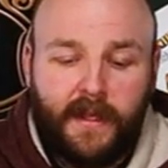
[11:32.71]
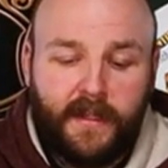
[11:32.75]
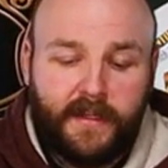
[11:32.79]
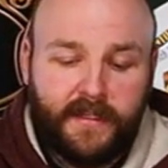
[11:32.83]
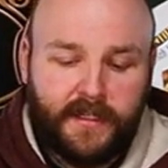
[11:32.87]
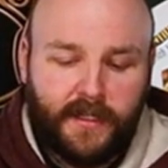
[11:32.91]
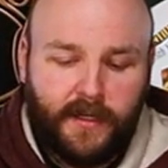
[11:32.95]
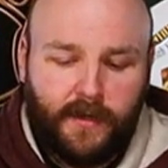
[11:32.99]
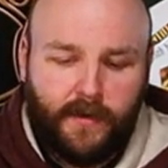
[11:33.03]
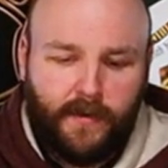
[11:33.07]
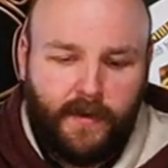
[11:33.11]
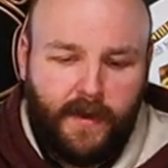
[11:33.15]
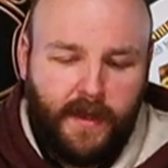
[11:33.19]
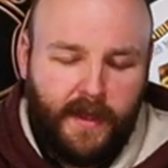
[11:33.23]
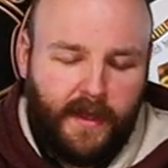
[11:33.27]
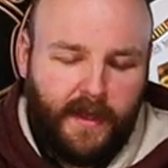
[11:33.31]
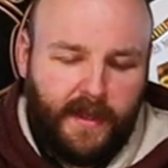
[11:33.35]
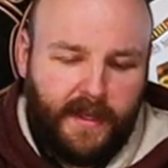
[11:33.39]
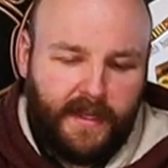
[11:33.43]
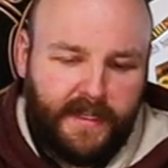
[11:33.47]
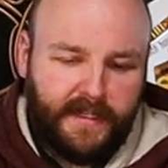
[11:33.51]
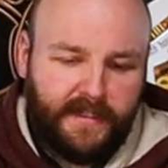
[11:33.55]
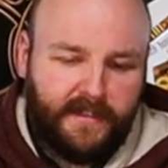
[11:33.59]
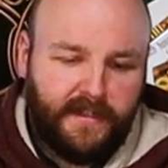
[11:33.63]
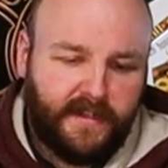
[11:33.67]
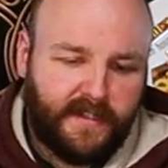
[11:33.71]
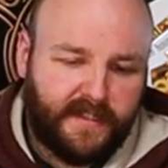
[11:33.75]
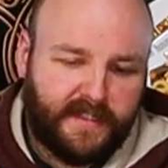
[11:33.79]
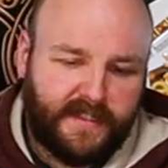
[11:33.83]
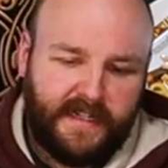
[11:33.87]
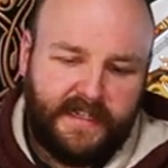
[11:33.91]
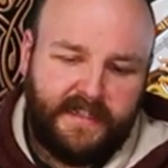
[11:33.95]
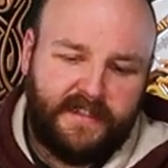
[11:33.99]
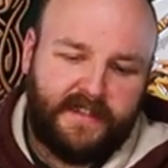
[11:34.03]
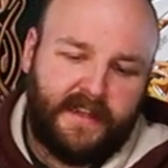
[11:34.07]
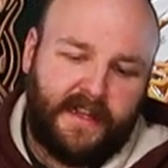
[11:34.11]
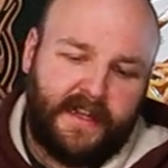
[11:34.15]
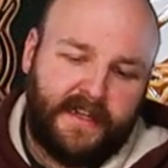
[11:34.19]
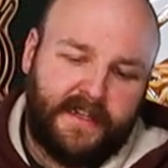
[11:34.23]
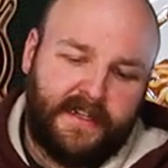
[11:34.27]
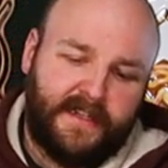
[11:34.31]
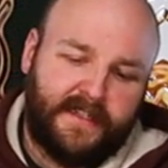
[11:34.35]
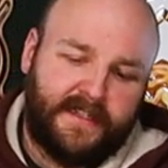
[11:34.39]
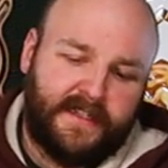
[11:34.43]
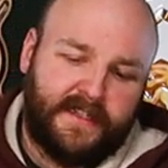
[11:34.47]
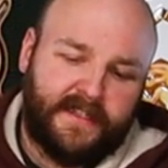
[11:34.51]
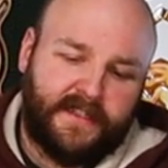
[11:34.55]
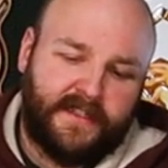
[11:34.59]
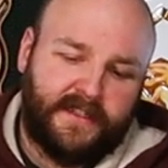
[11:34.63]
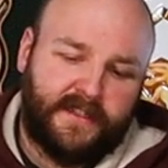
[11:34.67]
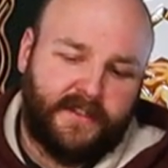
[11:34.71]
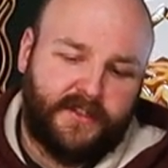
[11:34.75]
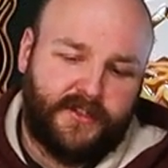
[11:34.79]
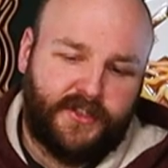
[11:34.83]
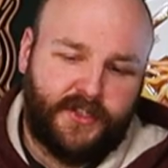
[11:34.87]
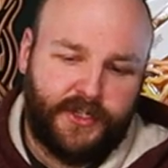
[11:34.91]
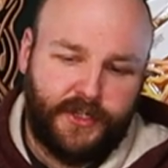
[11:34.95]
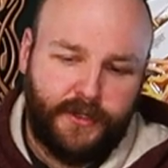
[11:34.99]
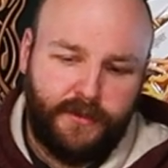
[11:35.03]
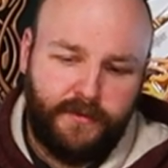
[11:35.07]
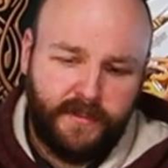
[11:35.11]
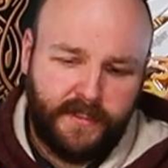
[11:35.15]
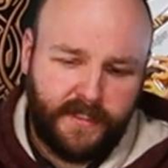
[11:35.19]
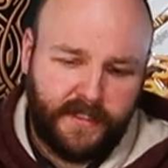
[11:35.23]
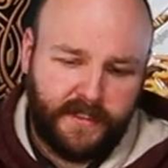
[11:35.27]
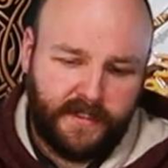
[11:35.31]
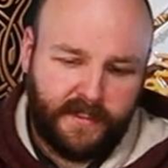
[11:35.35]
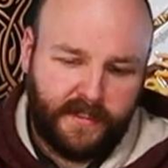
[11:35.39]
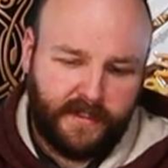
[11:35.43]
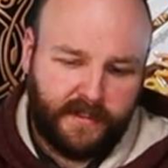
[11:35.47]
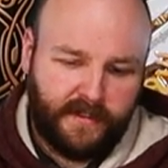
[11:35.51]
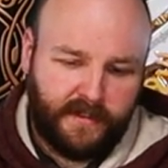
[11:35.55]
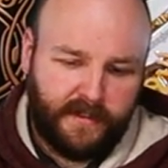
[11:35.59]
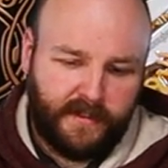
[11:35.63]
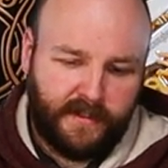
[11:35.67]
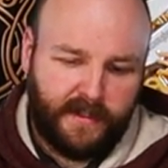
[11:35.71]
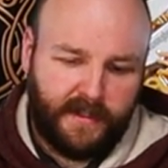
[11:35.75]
So it does taste like this is juiced